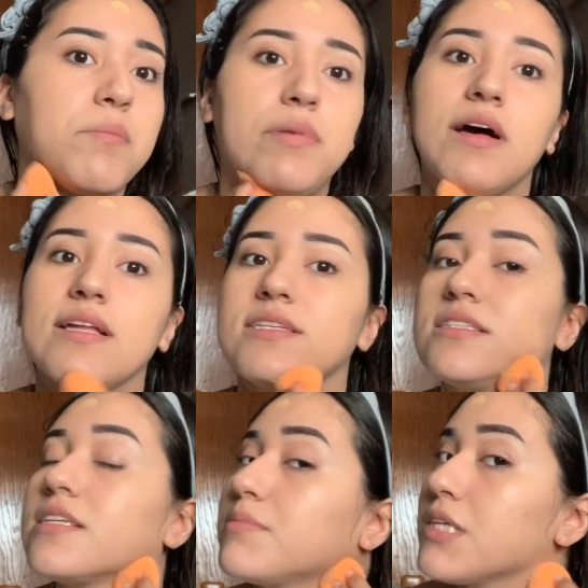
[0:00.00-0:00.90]
but at the
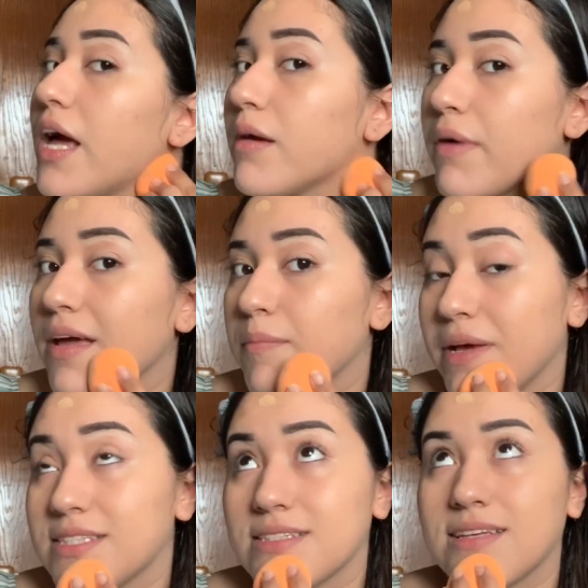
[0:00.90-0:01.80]
same time
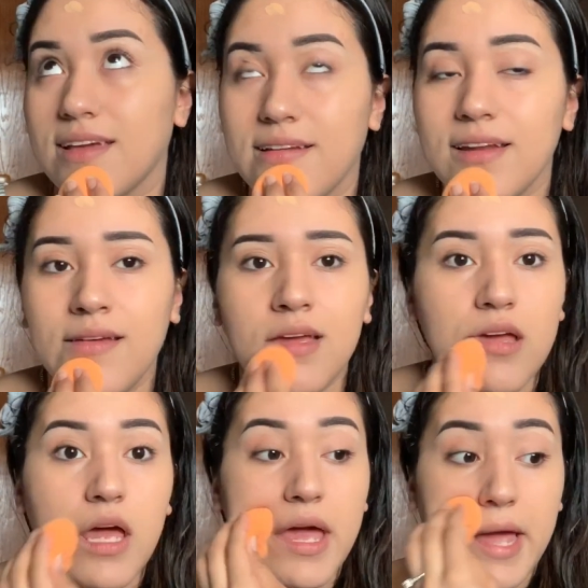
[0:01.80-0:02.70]
my skin
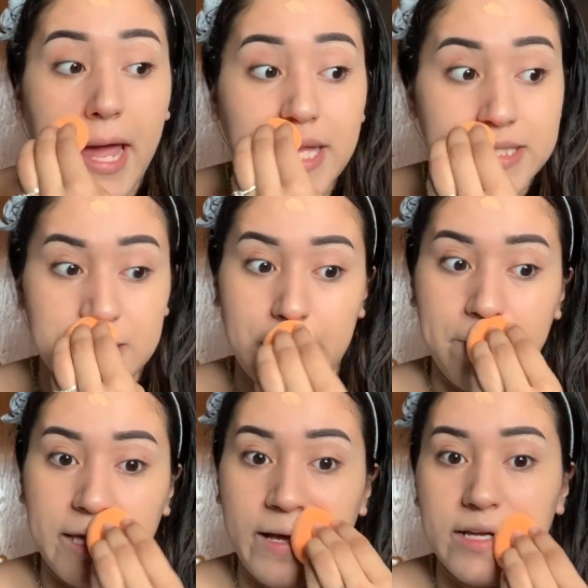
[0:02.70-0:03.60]
hates it
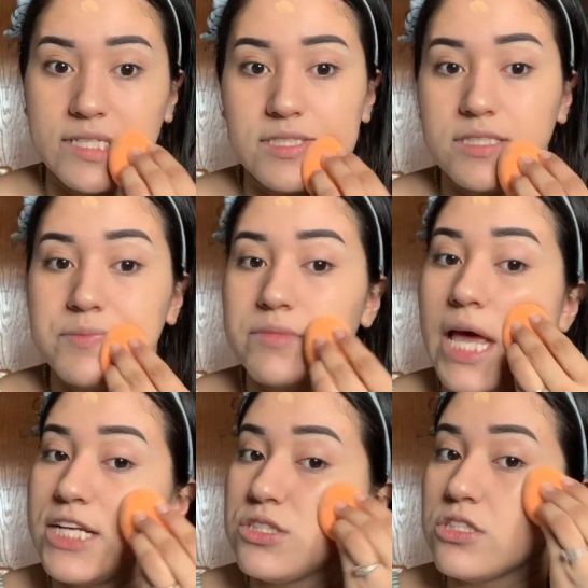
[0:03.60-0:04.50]
because
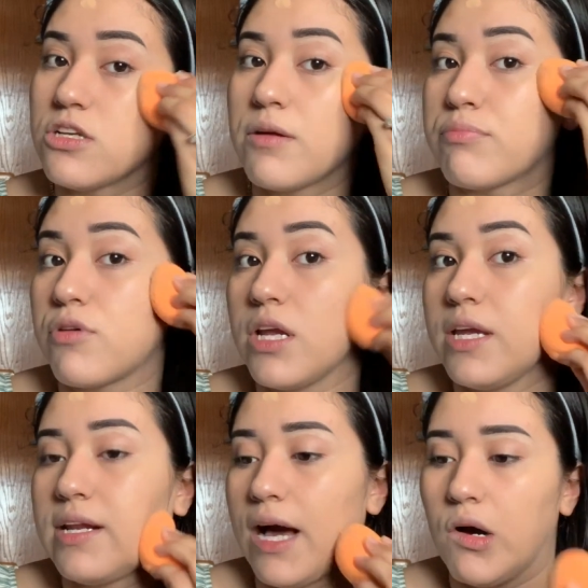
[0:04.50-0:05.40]
I just start
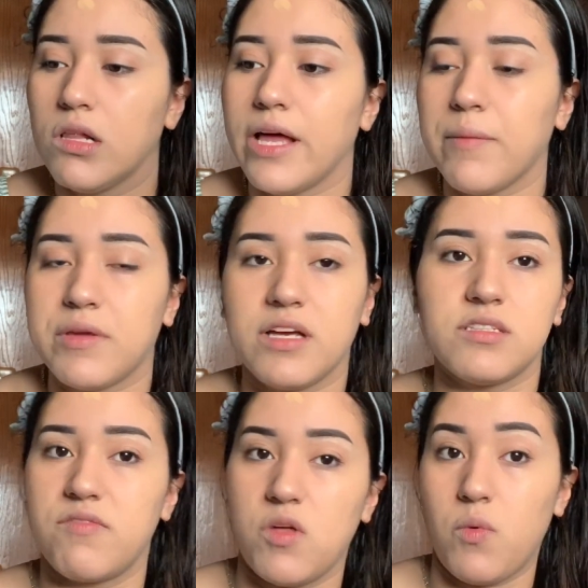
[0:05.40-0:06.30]
breaking out a lot
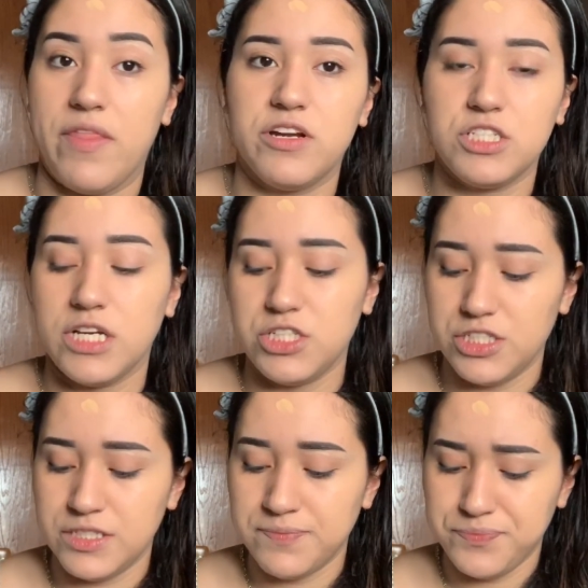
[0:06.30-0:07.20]
because of the weather
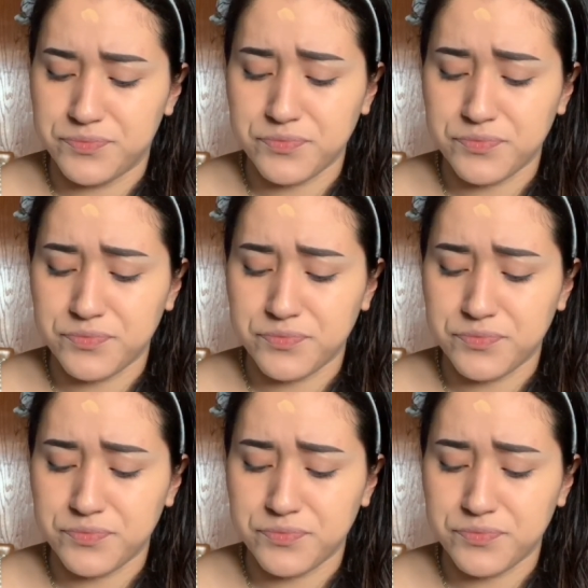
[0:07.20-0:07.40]
changing.